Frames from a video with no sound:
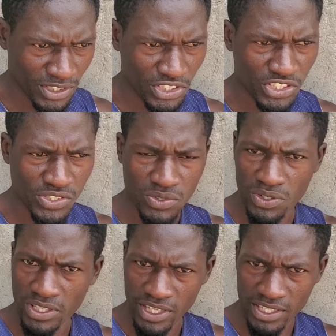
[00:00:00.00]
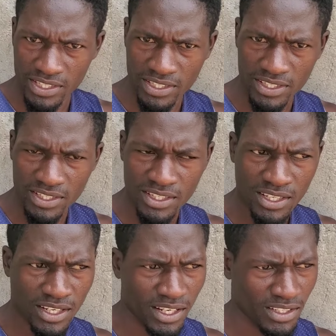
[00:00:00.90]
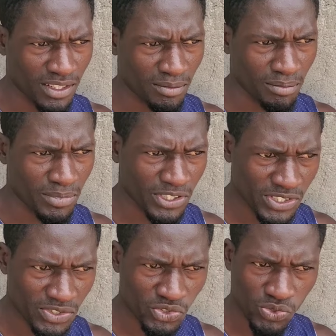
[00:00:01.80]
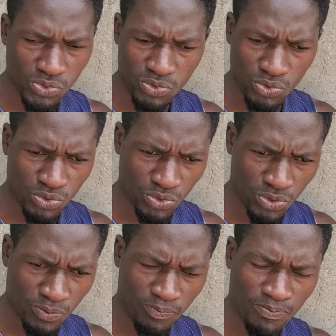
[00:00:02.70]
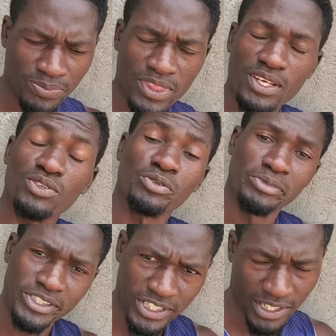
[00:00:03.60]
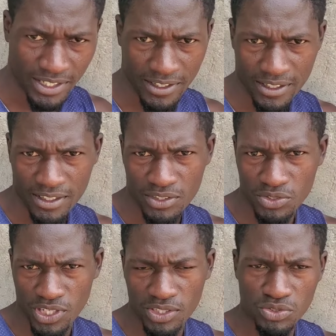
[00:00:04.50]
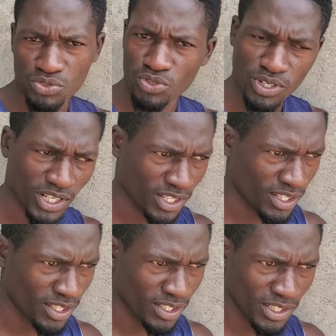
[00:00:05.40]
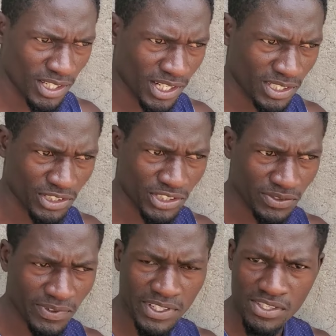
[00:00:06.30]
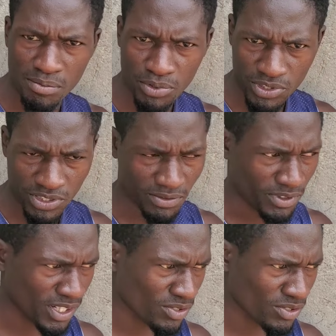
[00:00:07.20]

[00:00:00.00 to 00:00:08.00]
she's okay, and I'm pleased to meet her and to know her, and she's very supportive. And